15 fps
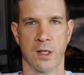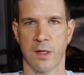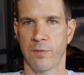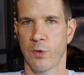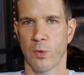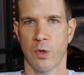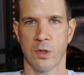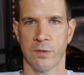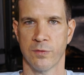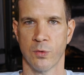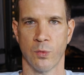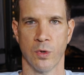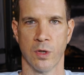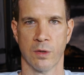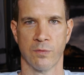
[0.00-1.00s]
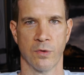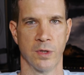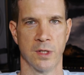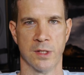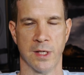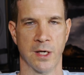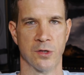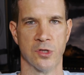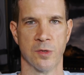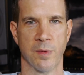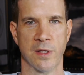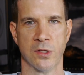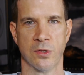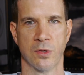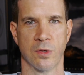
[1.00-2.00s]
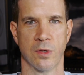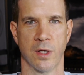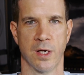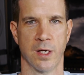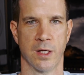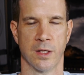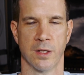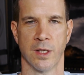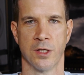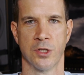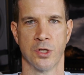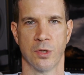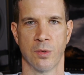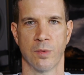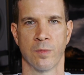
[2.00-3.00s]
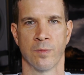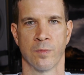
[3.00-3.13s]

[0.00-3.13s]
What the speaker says: give you all of the work for the entire semester and let you